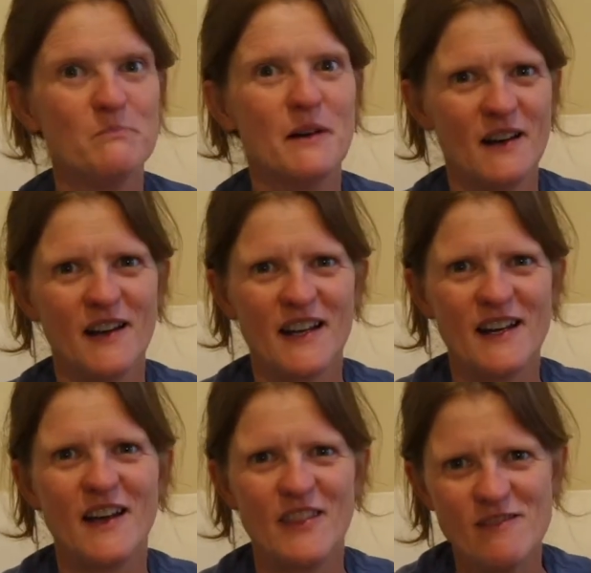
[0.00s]
but like
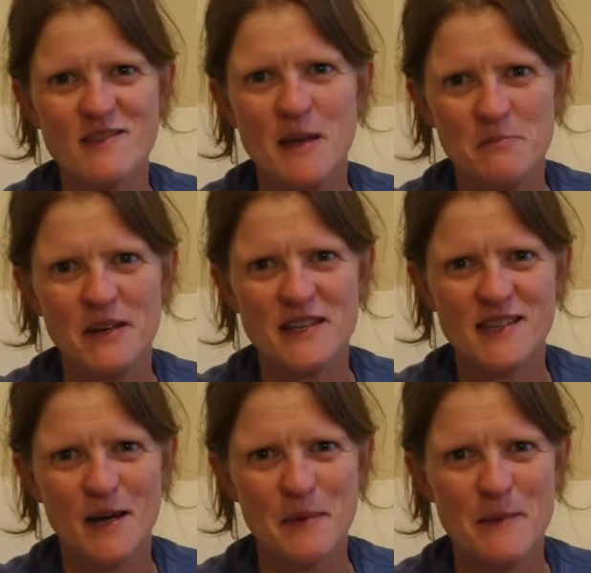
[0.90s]
another assembly's
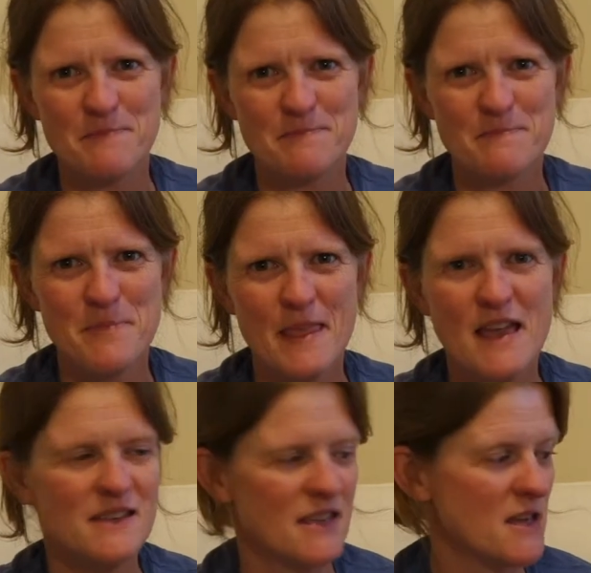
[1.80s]
coming.
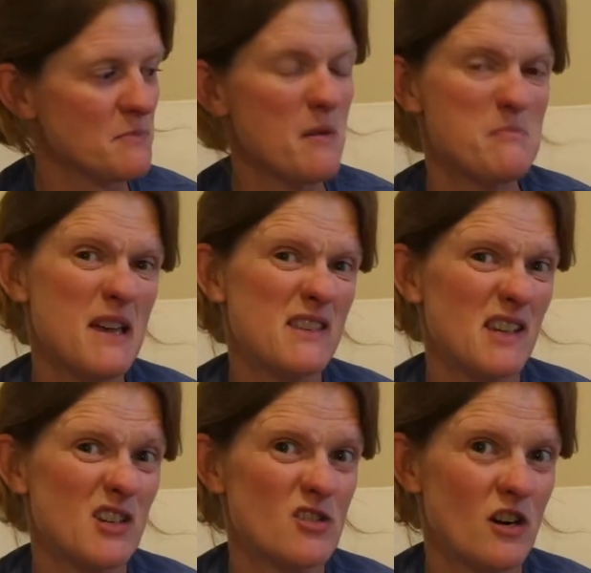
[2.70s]
So that's my
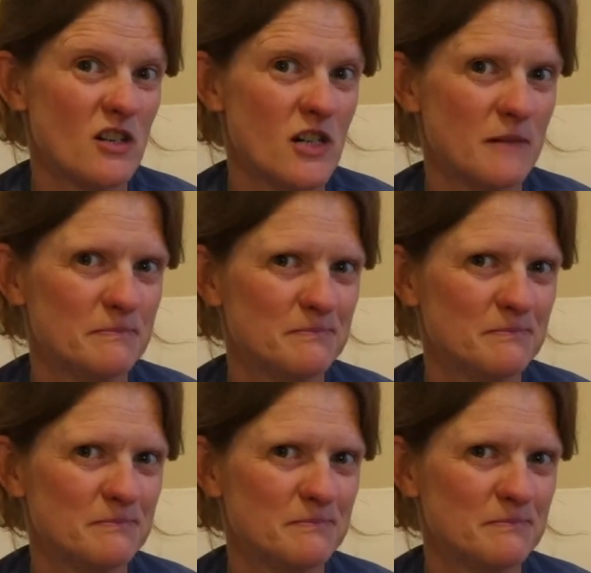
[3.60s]
basic structure.